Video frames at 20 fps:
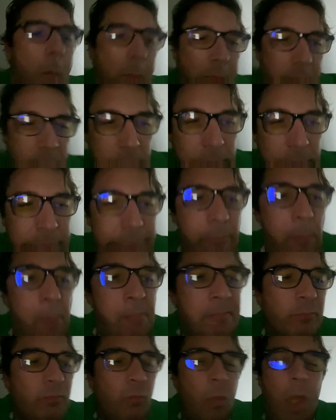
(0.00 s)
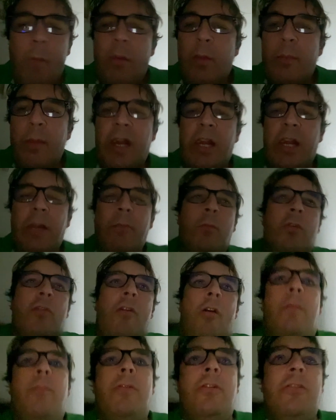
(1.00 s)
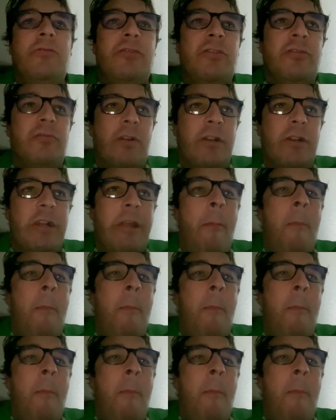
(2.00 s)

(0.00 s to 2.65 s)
I'm in a meeting with all the producers right now.